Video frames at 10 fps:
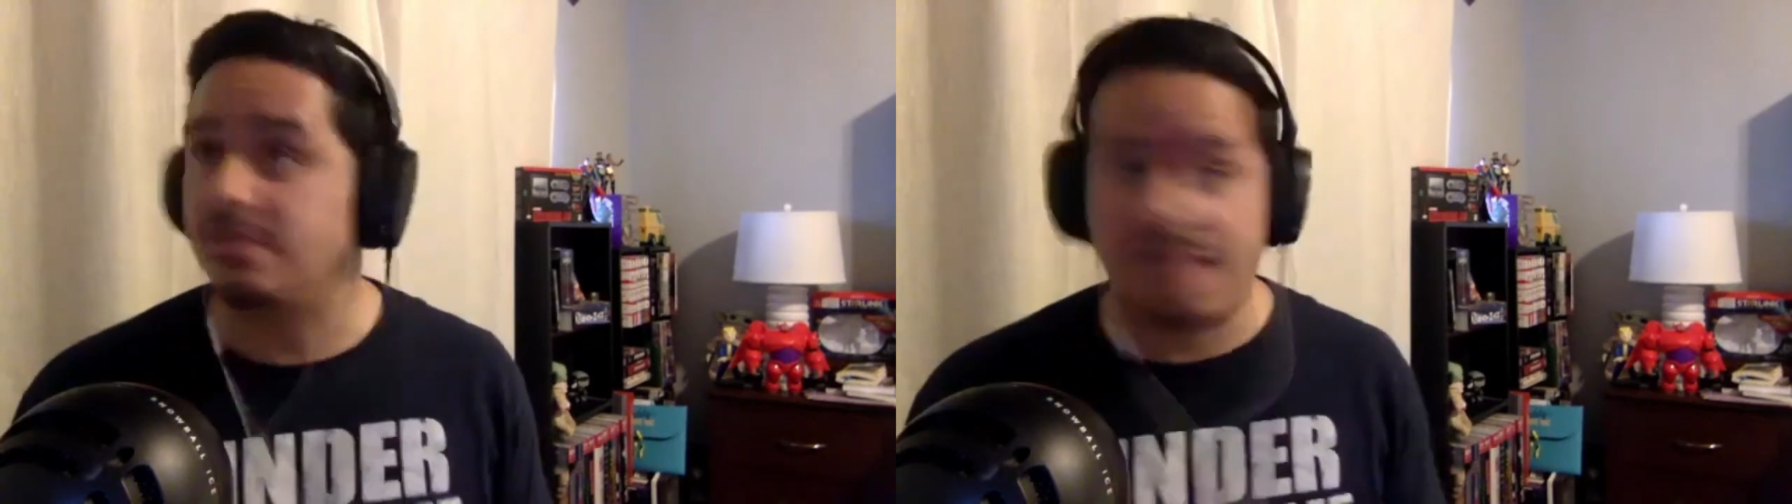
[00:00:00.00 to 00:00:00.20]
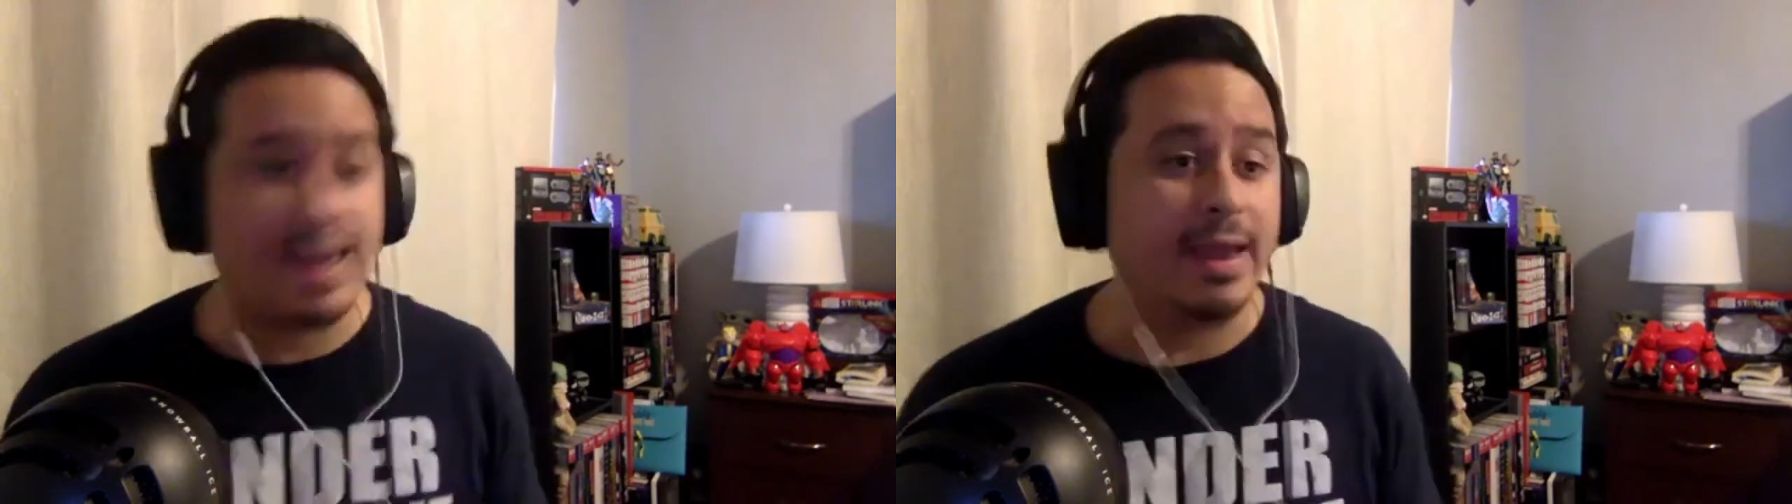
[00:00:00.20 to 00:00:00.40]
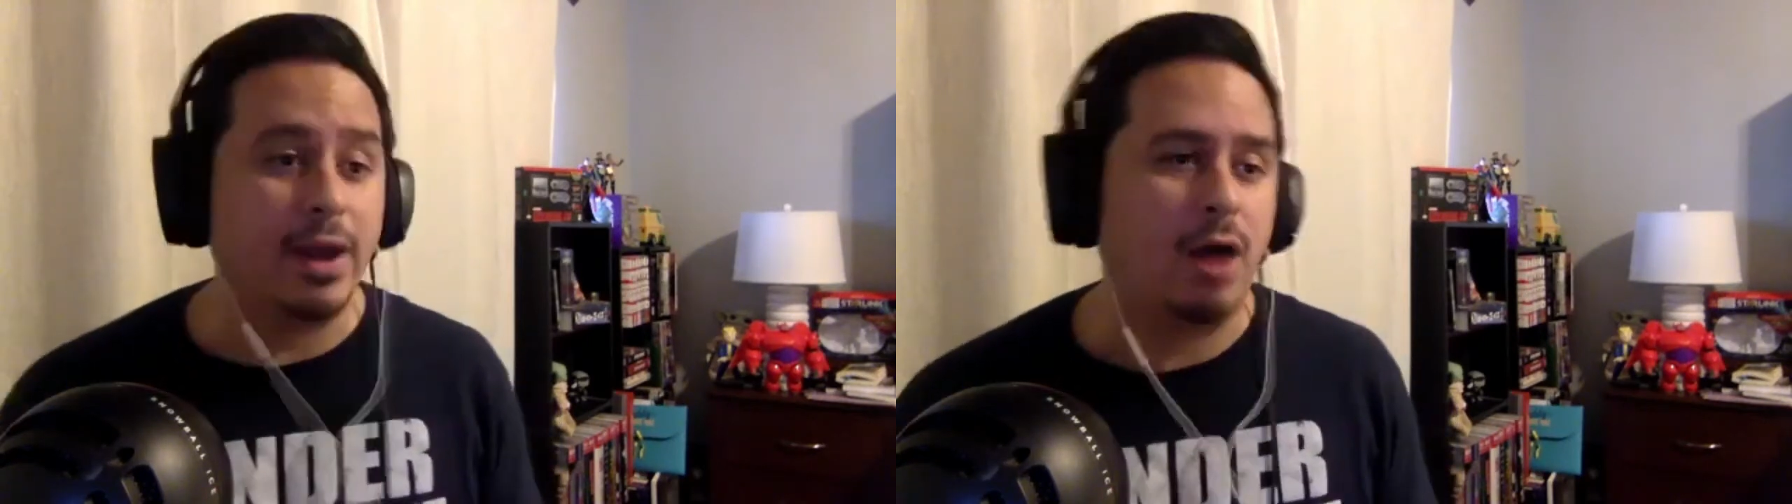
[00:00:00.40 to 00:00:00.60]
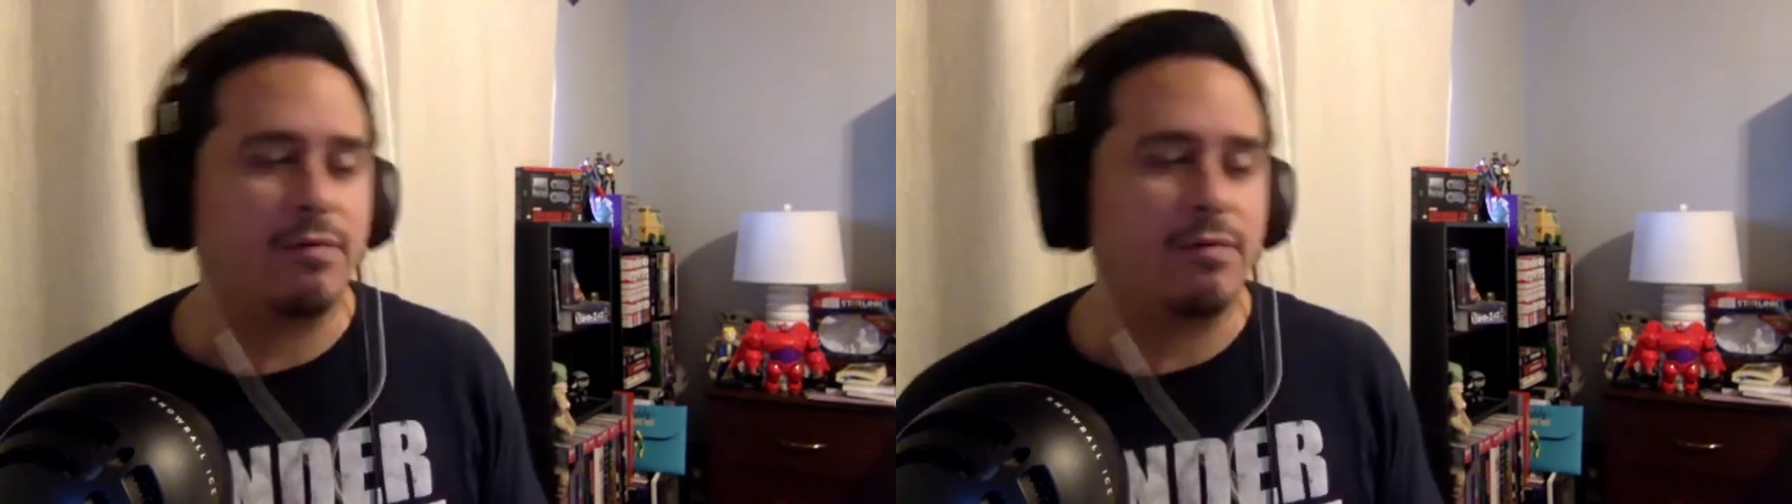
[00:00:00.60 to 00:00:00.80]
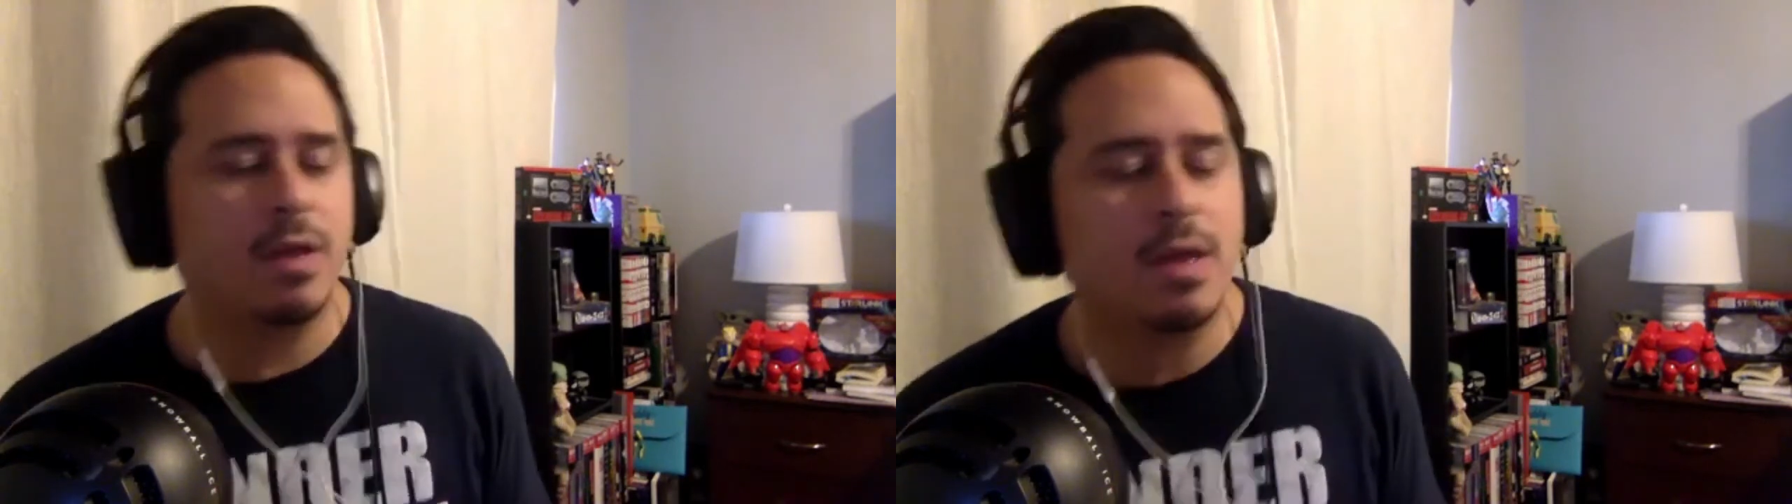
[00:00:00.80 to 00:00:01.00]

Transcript: taking off,